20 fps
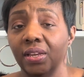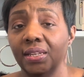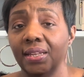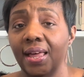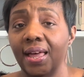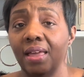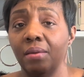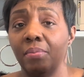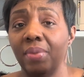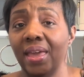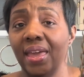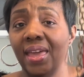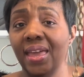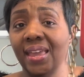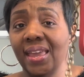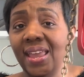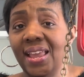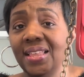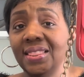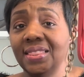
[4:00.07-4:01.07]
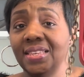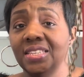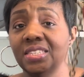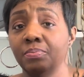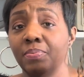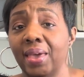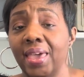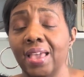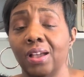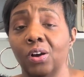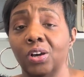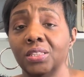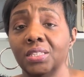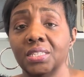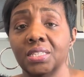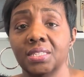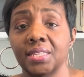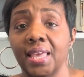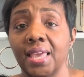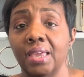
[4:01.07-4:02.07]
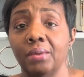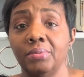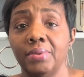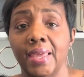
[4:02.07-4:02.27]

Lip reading: Klein bag and this bag on the same